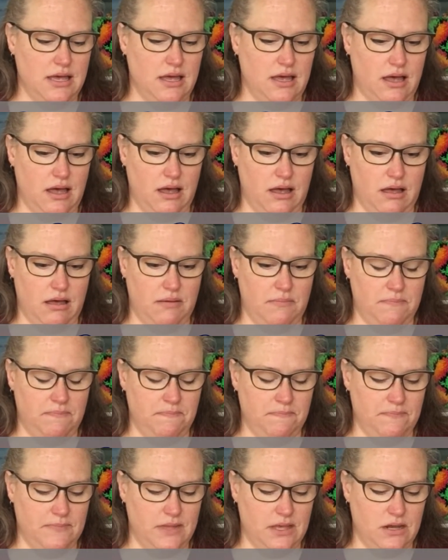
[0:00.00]

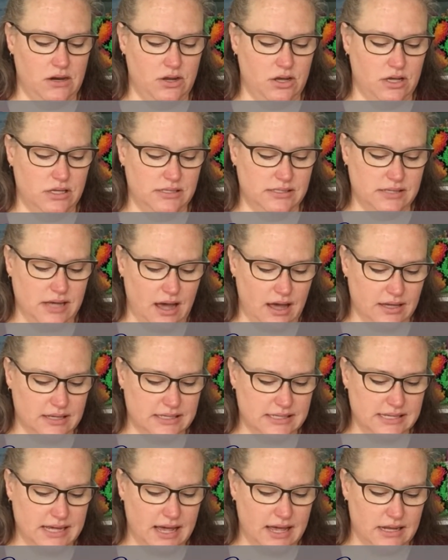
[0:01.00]
in a sock
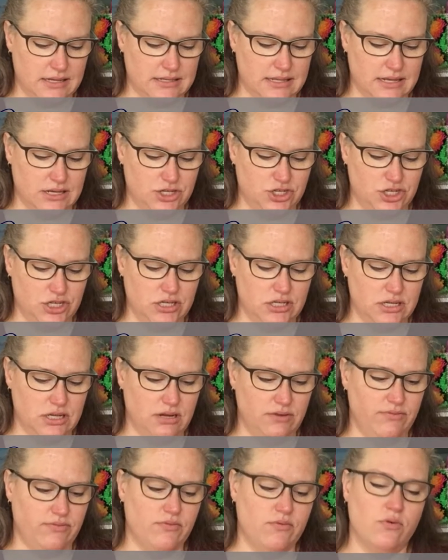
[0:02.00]
set that she did
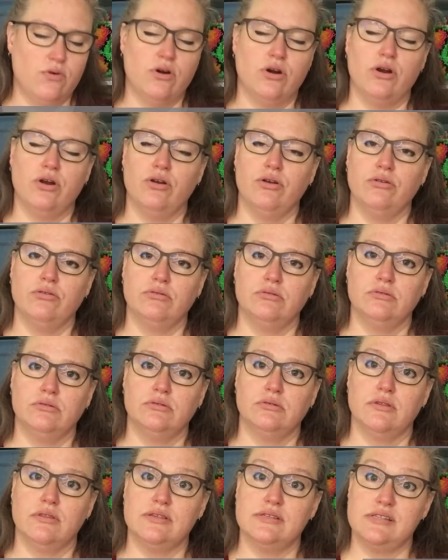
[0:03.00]
for
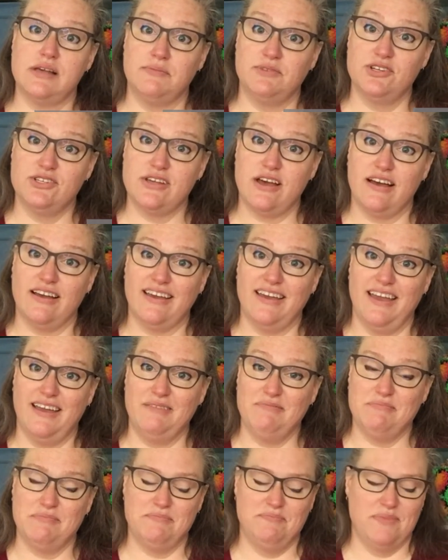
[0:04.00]
the summer sock camp.
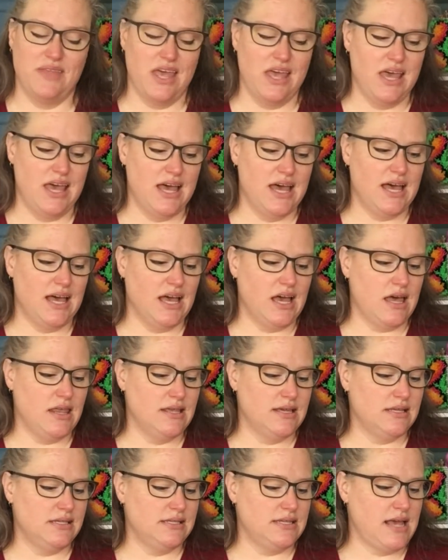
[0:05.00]
I got
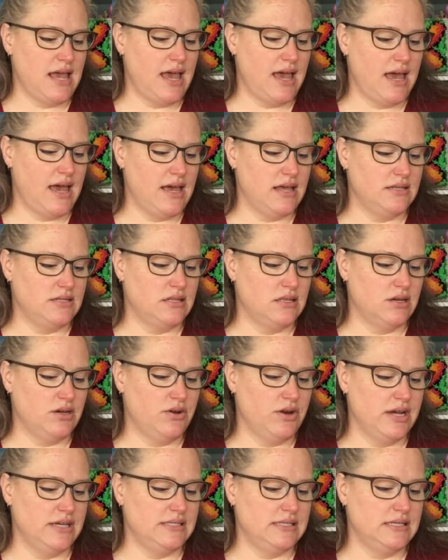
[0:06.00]
this at the
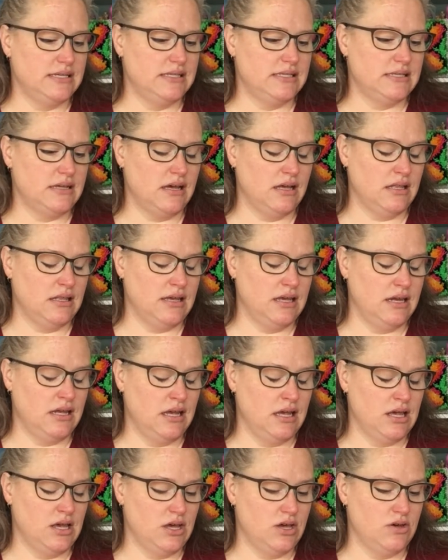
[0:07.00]
Crazy Sock Lady
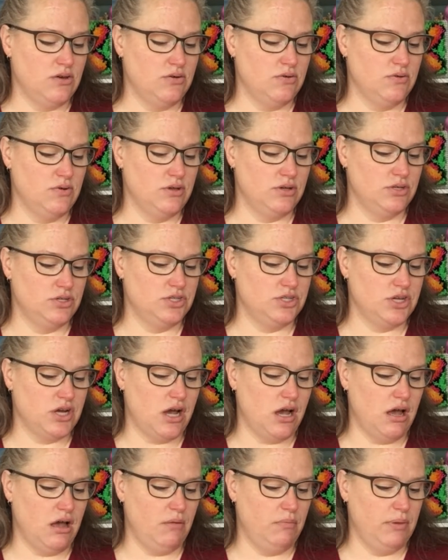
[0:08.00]
Co.
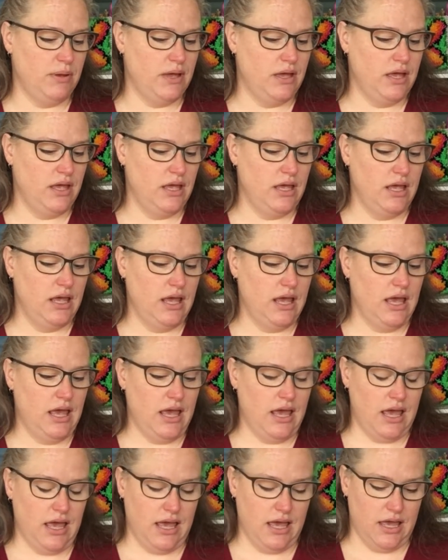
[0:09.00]
shop,
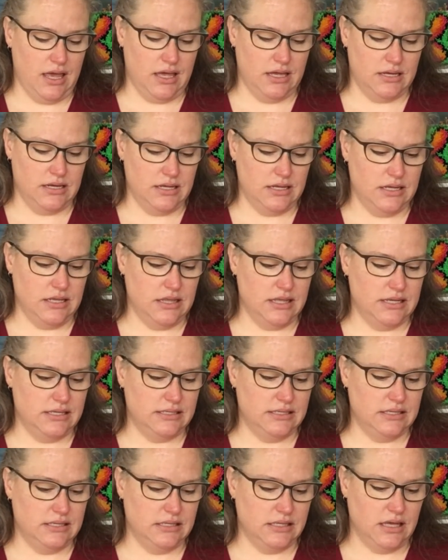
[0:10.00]
and this
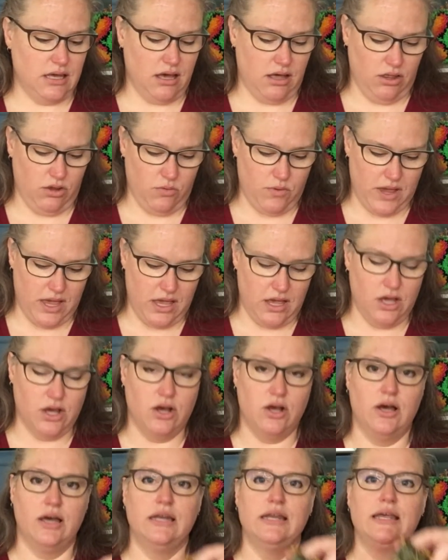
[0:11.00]
is the colorway Gone